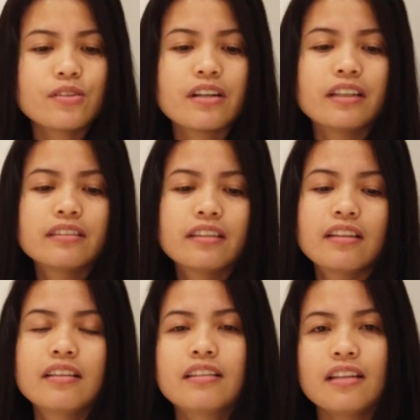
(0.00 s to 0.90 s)
All right,
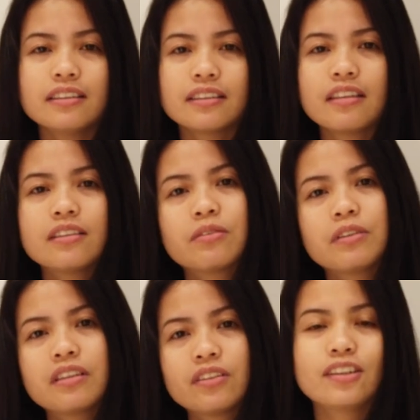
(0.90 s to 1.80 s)
let's start
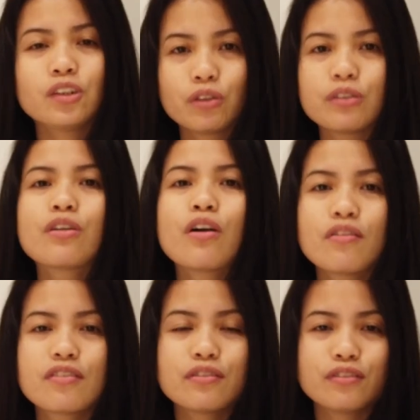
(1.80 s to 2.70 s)
with a short
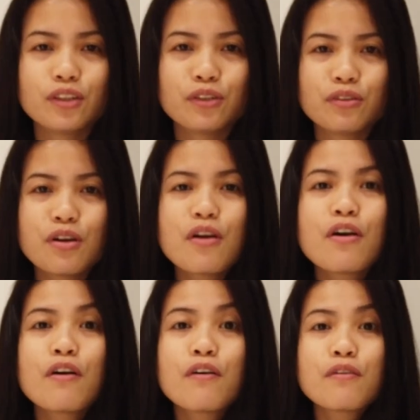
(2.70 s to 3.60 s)
overview
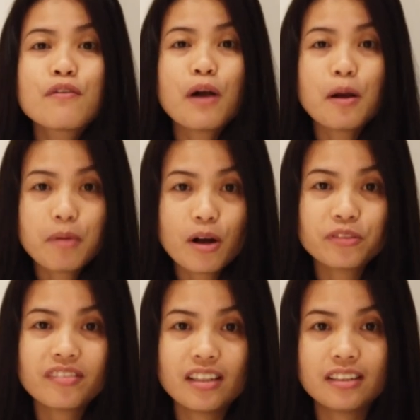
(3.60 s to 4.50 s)

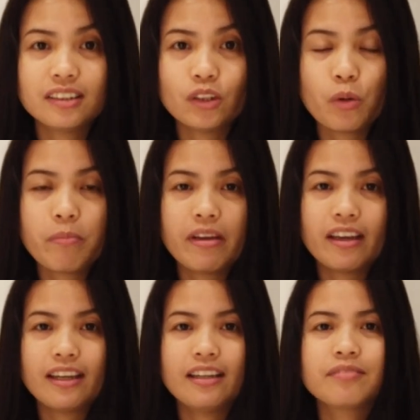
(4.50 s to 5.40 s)
about this
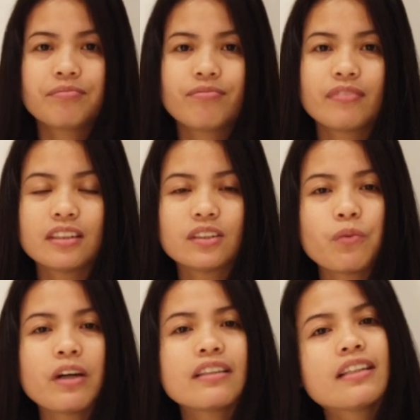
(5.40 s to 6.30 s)
topic.
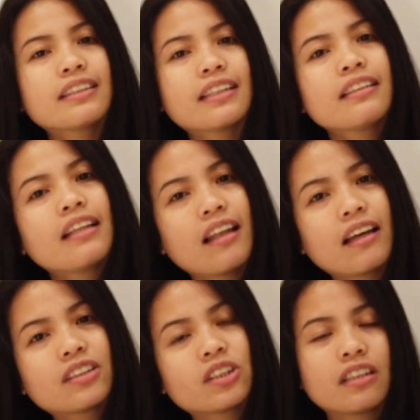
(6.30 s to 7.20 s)
So what is an
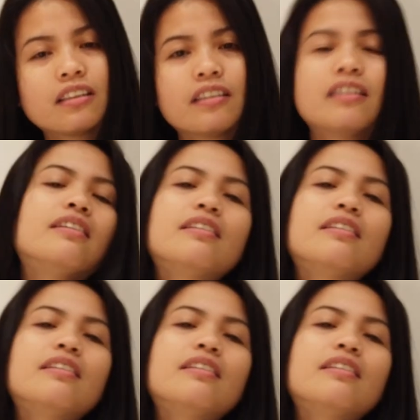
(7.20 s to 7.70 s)
election?